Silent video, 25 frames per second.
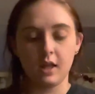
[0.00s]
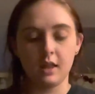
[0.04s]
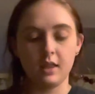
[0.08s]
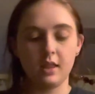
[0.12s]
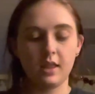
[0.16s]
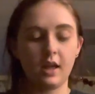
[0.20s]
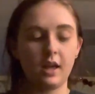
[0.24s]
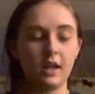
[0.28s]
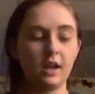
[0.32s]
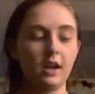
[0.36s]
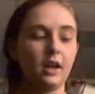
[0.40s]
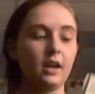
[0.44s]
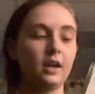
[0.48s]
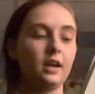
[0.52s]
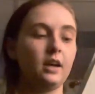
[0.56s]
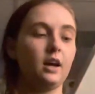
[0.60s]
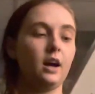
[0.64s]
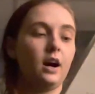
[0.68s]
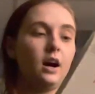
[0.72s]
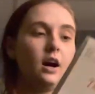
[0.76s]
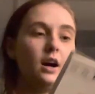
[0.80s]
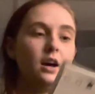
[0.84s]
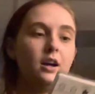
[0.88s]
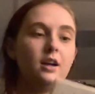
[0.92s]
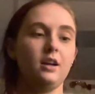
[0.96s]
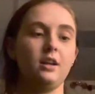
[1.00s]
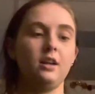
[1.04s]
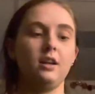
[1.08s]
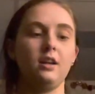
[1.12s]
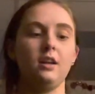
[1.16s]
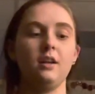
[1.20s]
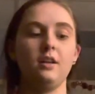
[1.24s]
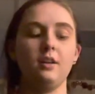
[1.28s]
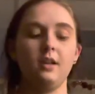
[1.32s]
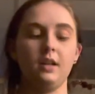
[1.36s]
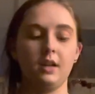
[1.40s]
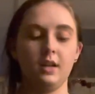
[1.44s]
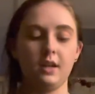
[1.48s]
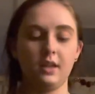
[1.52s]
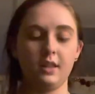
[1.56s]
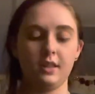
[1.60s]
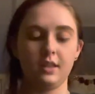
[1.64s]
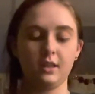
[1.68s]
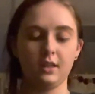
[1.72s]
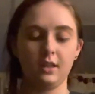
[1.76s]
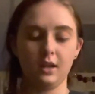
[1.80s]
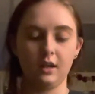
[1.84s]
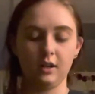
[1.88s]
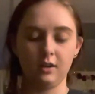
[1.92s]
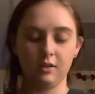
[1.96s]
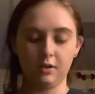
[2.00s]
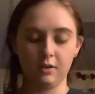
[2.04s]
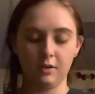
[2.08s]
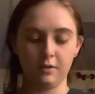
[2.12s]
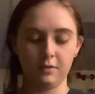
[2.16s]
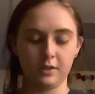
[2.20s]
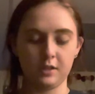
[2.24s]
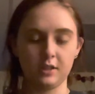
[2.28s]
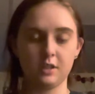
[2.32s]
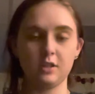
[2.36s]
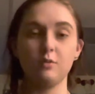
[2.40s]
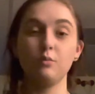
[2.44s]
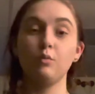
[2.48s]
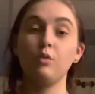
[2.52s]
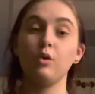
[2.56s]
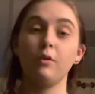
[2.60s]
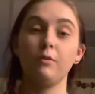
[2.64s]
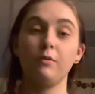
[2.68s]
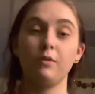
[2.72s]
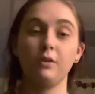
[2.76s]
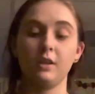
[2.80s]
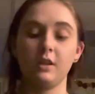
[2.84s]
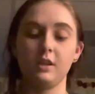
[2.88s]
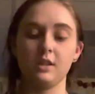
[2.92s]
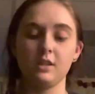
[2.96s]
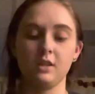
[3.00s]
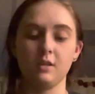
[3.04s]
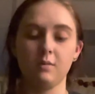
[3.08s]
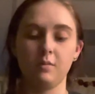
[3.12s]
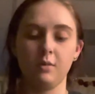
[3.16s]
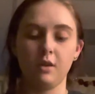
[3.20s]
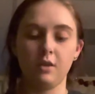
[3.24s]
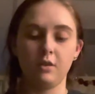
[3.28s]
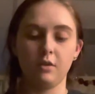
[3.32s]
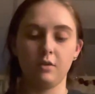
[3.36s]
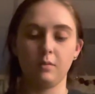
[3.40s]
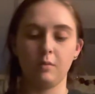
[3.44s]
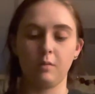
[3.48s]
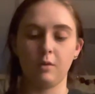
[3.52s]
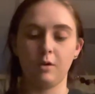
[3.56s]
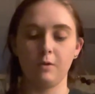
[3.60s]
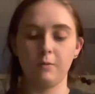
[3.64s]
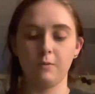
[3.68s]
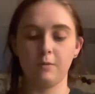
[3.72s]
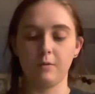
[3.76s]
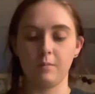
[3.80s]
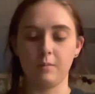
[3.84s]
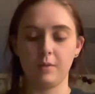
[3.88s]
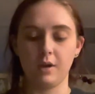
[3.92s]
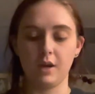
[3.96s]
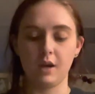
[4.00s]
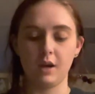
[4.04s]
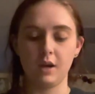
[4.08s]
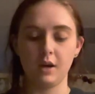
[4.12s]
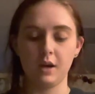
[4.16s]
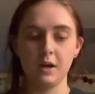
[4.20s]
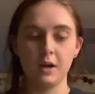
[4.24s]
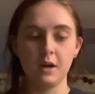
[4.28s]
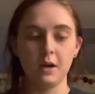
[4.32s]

Then I got I don't know if this is more for Elizabeth or more for me,